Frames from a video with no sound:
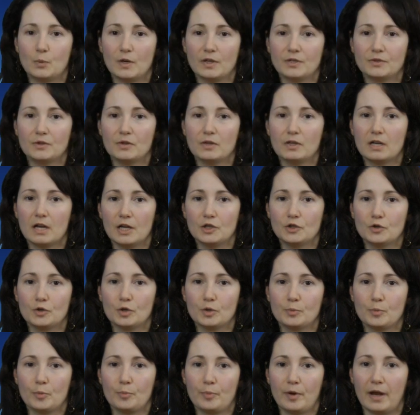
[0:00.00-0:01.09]
Western countries
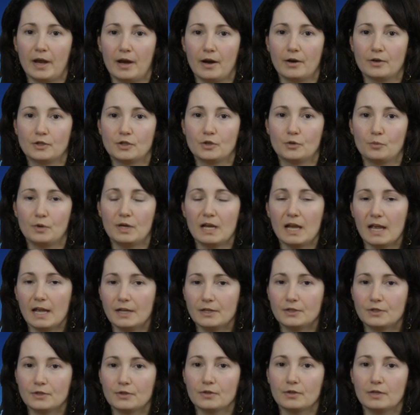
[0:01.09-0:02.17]
prepare to
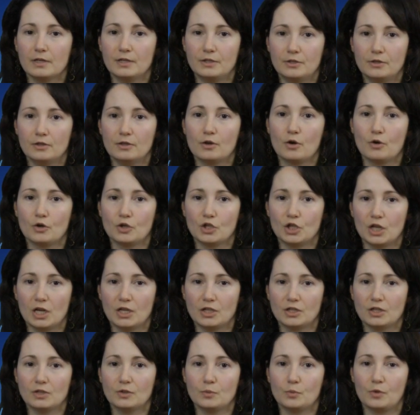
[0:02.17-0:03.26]
re-enter into
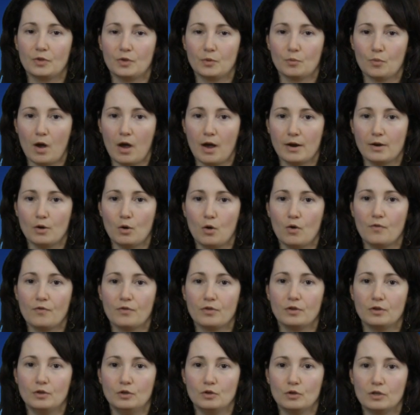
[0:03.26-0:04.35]
negotiations with Iran over the
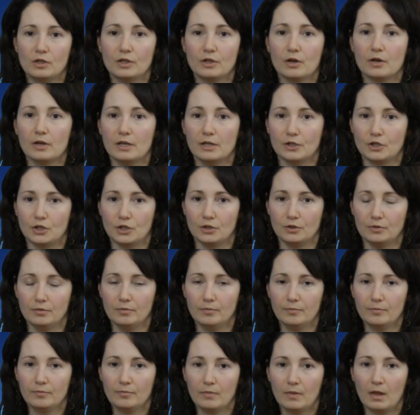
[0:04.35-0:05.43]
nuclear issue,
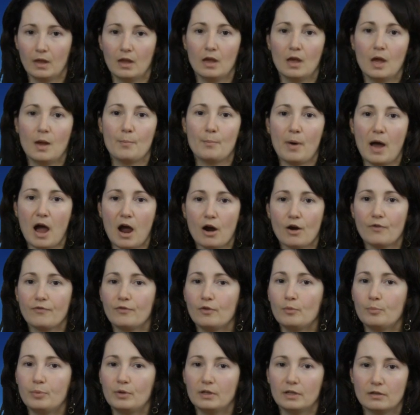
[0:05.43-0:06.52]
powerful
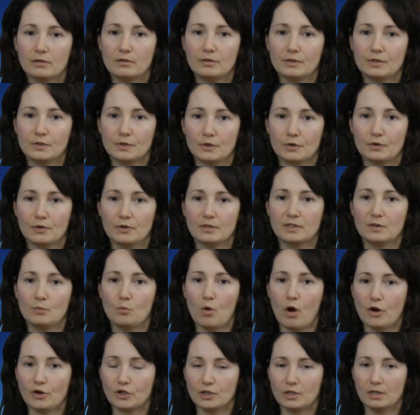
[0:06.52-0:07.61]
political circles in
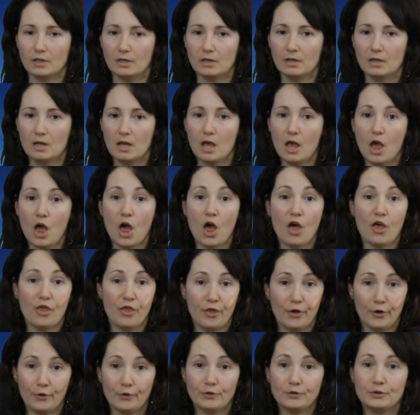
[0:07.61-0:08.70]
Washington,
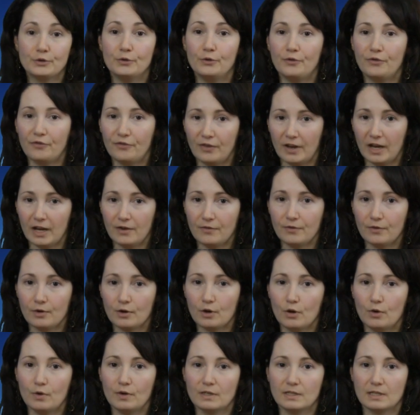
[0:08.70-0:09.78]
those who favor
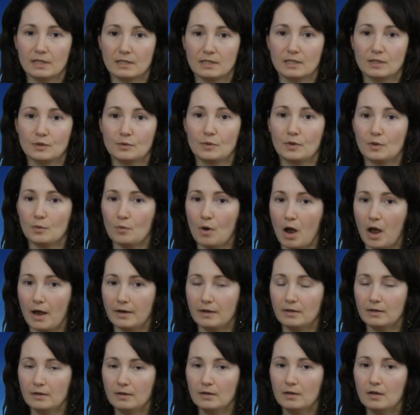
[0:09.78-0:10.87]
coexistence with
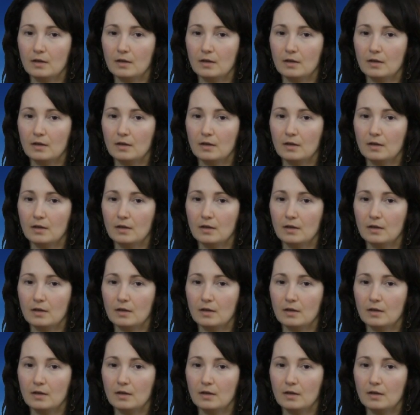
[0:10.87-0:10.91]
Iran,